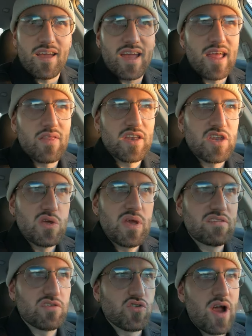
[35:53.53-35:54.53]
And then you
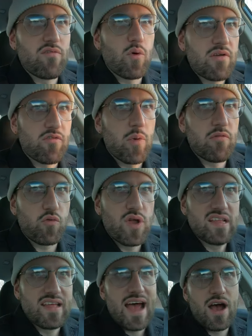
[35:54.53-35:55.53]
get to drive away from it
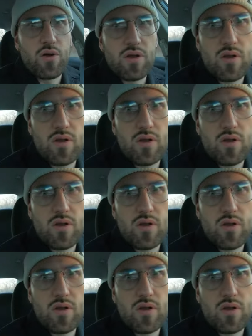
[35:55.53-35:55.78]
freaked out